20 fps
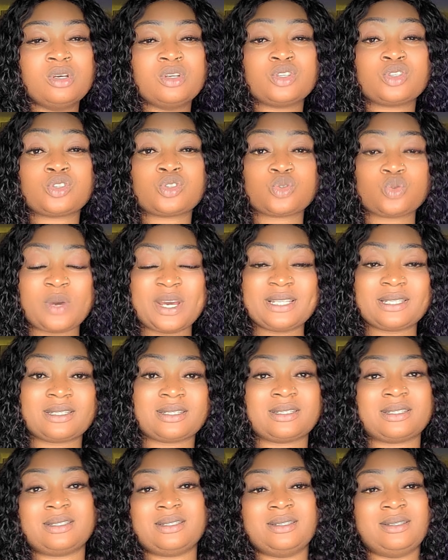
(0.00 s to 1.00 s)

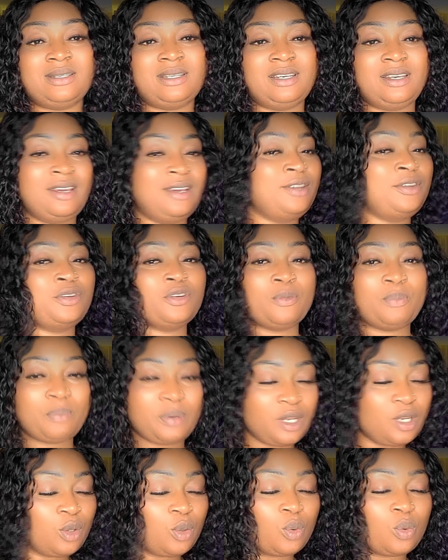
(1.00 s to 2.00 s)
sweat in your
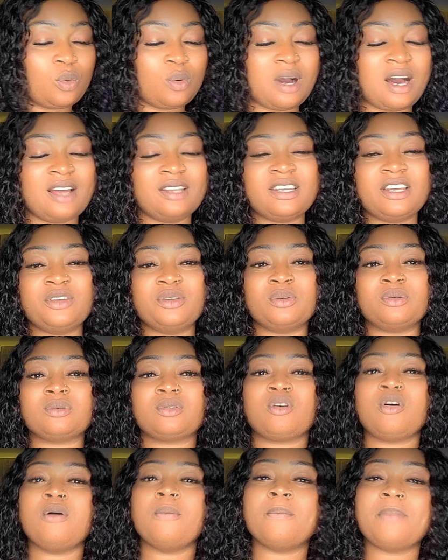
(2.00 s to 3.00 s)
pillow, and then you
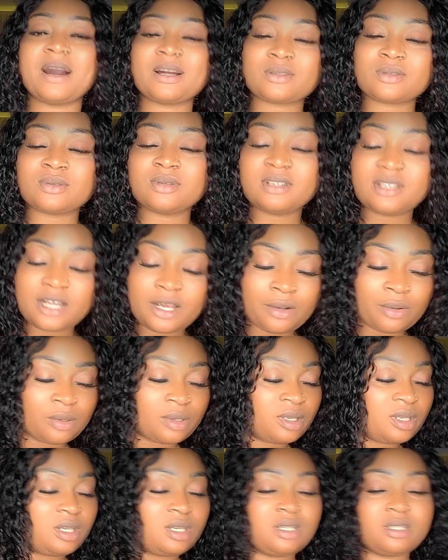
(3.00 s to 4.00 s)
come back to lay
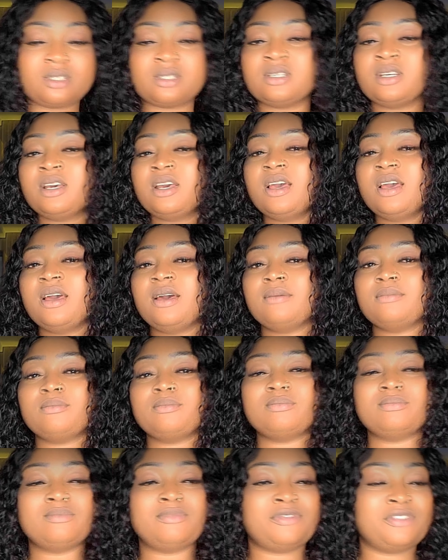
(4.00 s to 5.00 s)
on it
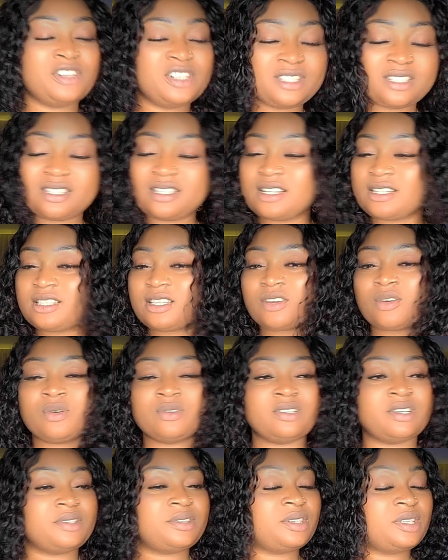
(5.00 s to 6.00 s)
first day,
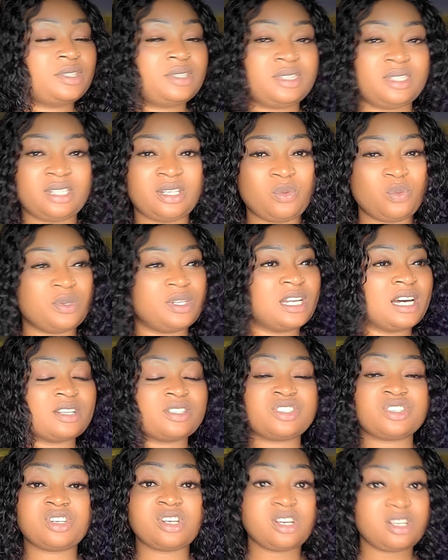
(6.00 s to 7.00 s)
second day, third day
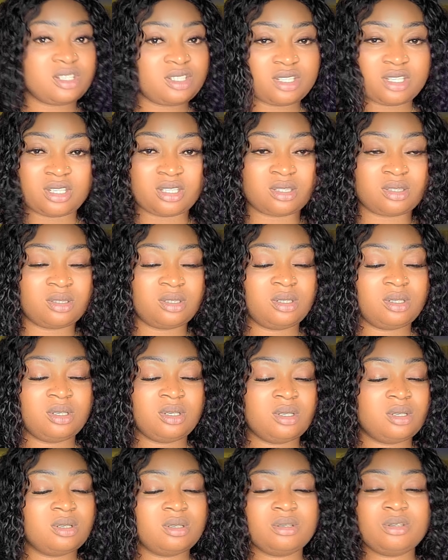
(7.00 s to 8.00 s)
without changing,
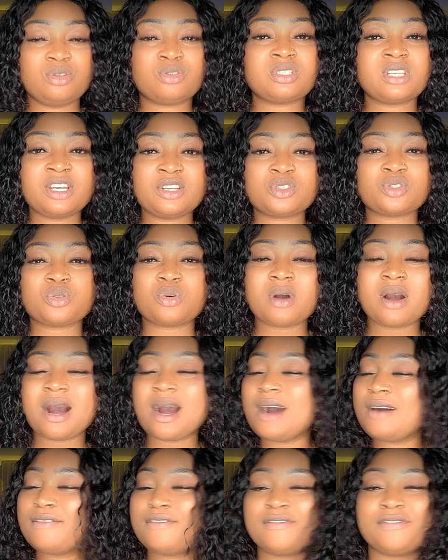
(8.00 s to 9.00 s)
you tend to
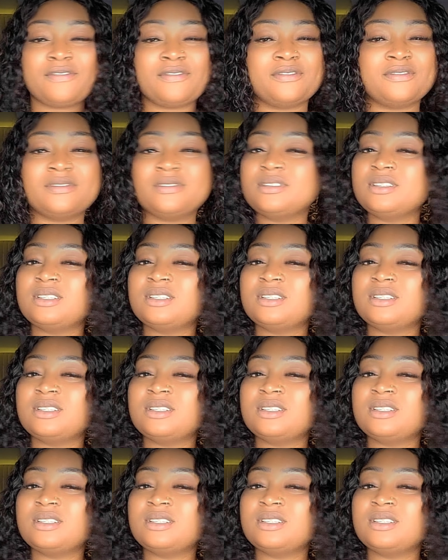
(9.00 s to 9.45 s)
have